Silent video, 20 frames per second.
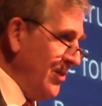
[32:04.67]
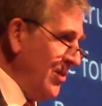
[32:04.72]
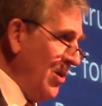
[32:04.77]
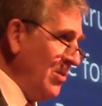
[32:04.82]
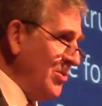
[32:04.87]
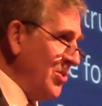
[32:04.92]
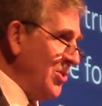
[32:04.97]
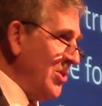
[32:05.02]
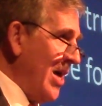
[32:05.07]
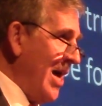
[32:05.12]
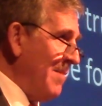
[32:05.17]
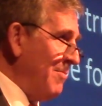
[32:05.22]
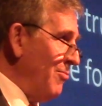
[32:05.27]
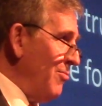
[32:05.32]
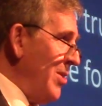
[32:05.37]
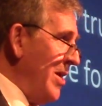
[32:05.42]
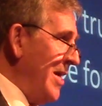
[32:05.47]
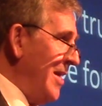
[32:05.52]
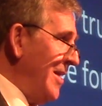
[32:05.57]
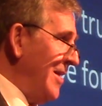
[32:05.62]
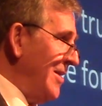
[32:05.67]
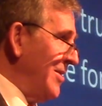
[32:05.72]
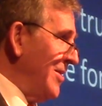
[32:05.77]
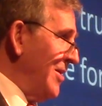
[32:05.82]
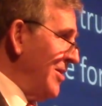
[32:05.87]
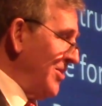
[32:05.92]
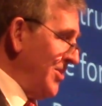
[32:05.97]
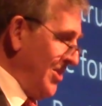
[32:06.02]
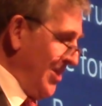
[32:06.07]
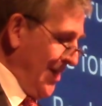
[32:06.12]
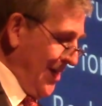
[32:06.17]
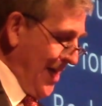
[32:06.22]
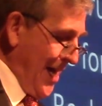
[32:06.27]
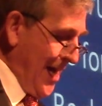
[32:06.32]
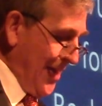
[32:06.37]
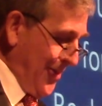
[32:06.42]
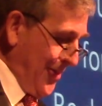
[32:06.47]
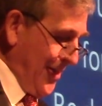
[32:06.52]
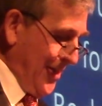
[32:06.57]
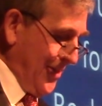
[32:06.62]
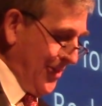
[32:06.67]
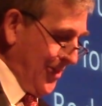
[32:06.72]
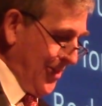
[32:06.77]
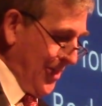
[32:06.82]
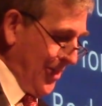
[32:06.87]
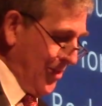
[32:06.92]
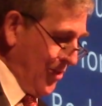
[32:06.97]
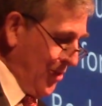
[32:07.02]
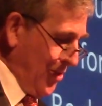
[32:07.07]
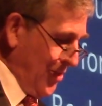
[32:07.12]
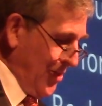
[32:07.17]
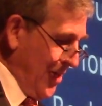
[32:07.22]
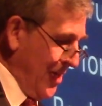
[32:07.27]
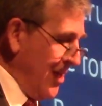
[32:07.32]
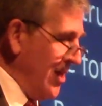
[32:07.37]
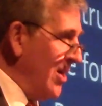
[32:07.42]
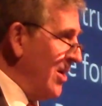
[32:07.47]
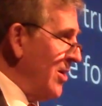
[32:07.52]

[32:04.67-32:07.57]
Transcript: Don't stop reading these things, just